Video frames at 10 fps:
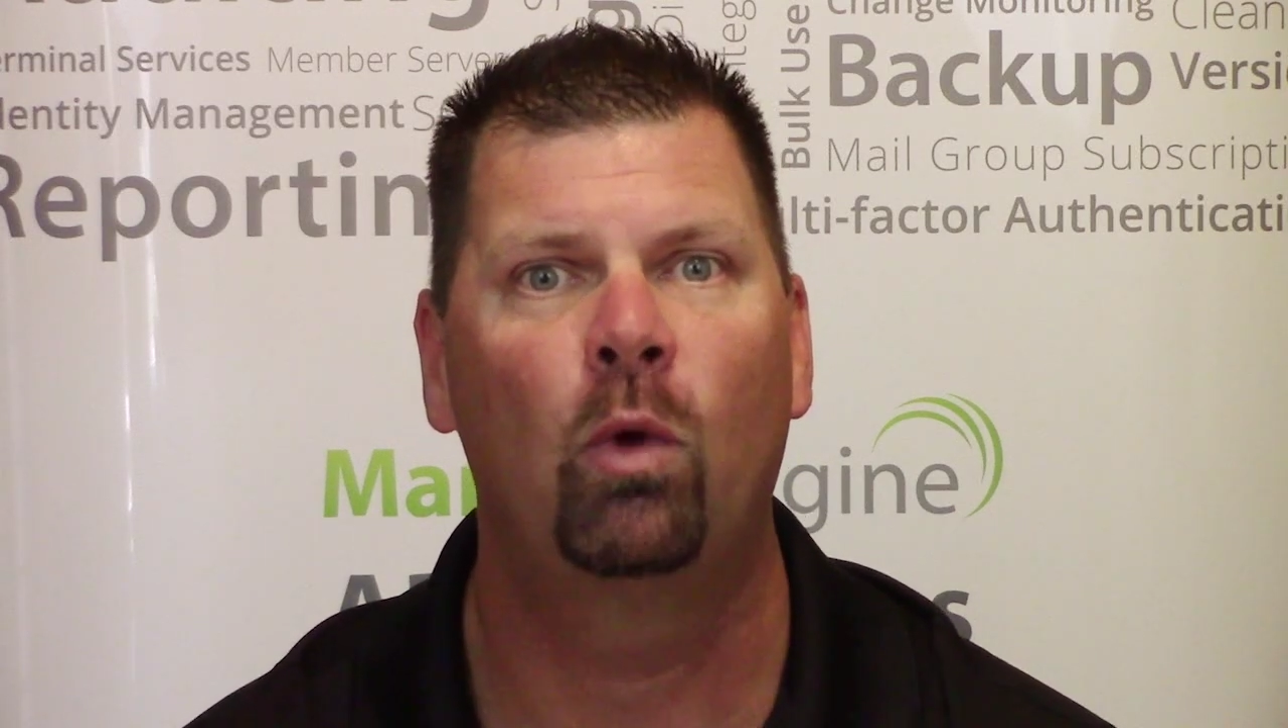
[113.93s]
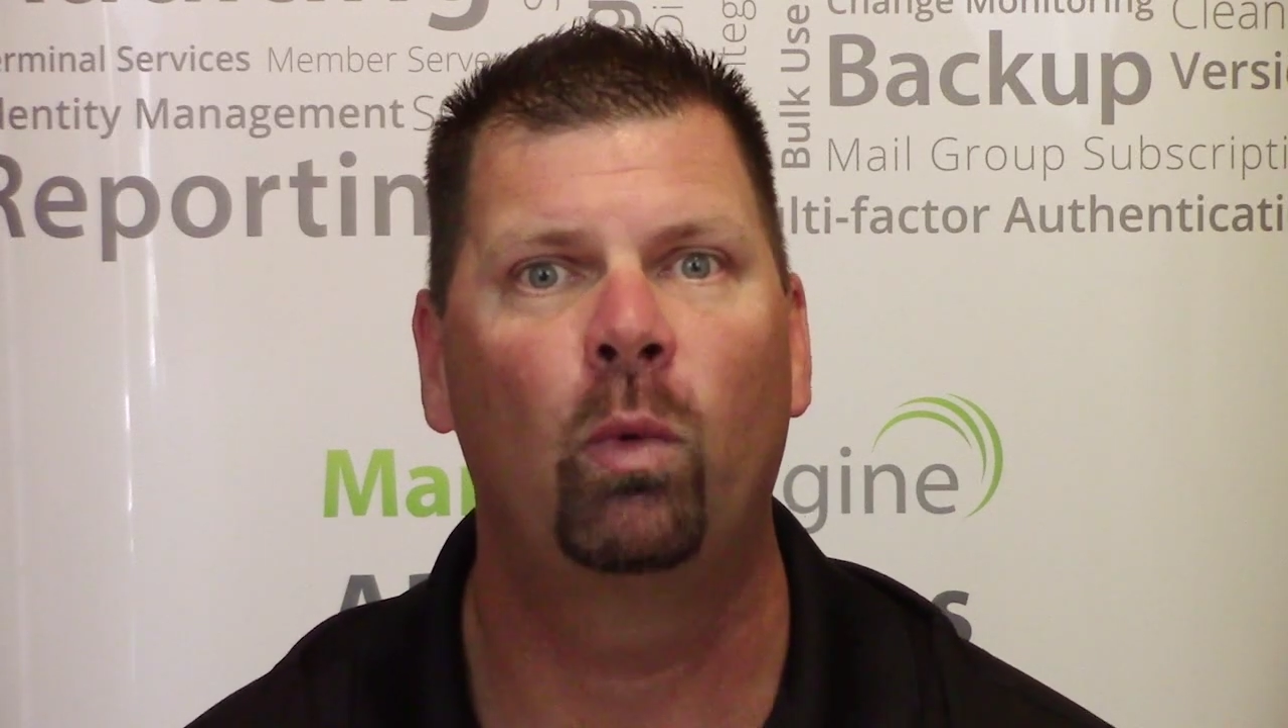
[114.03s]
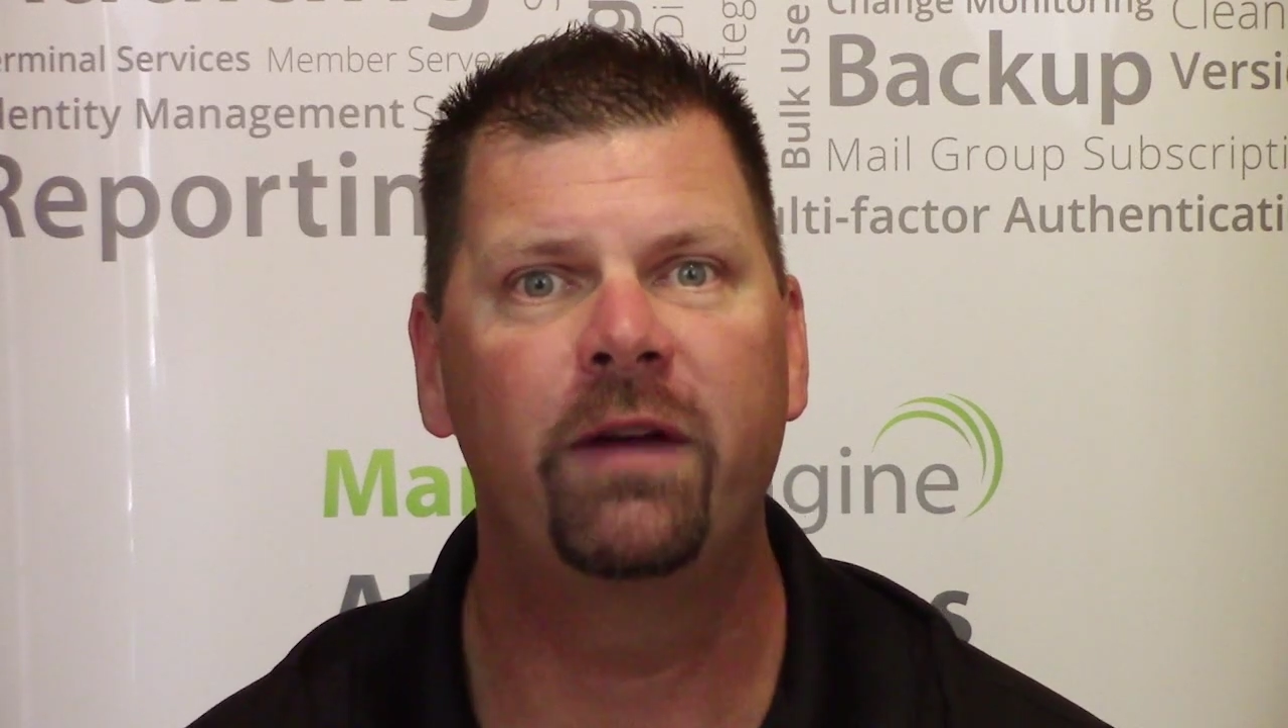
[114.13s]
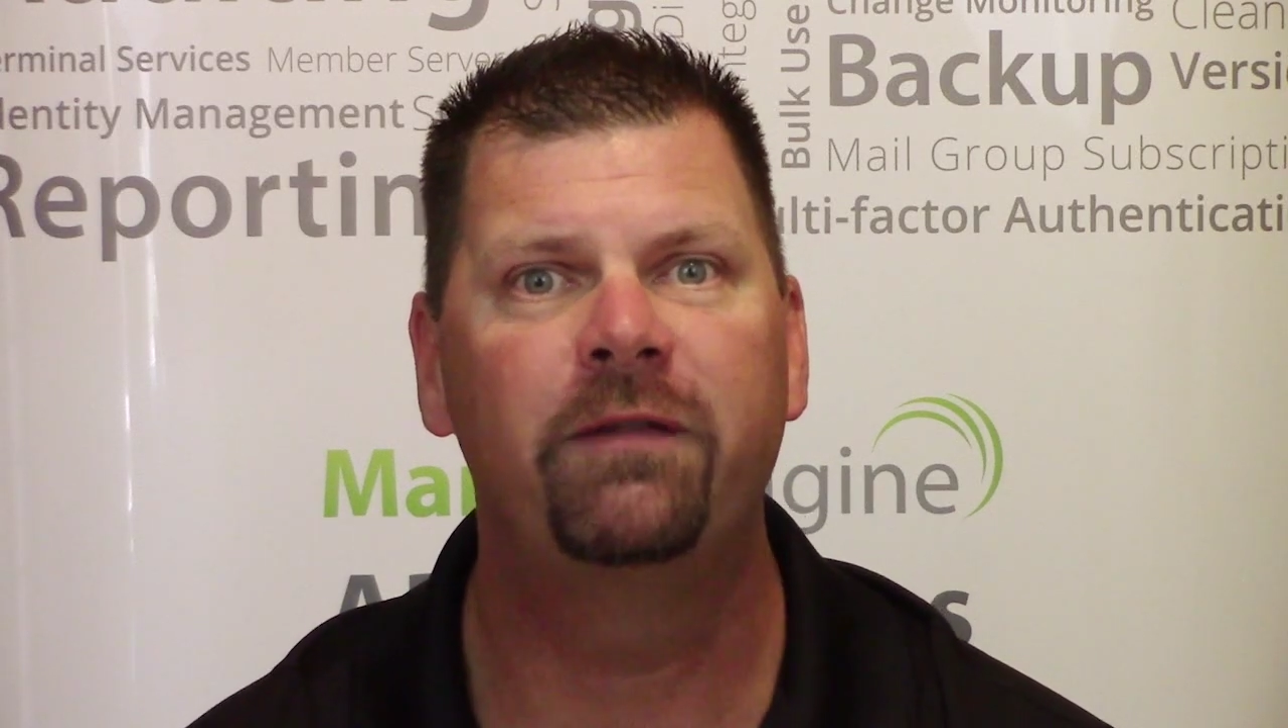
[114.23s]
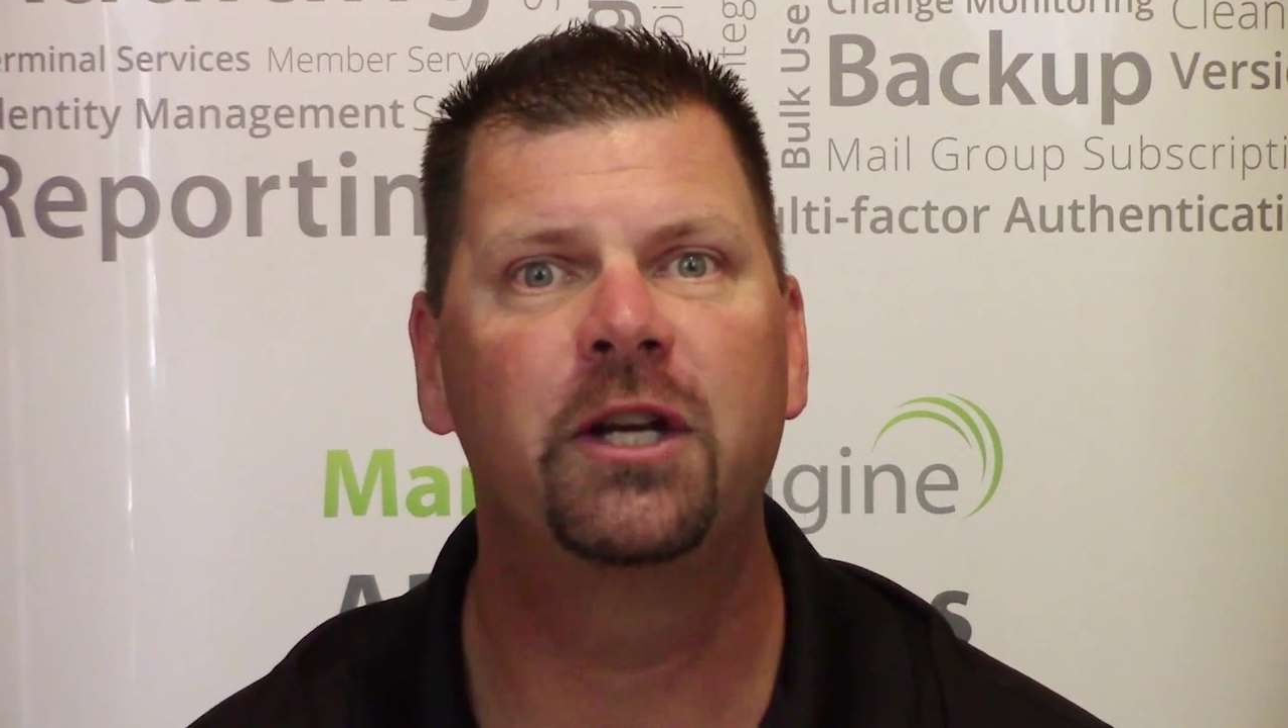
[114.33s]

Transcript: We've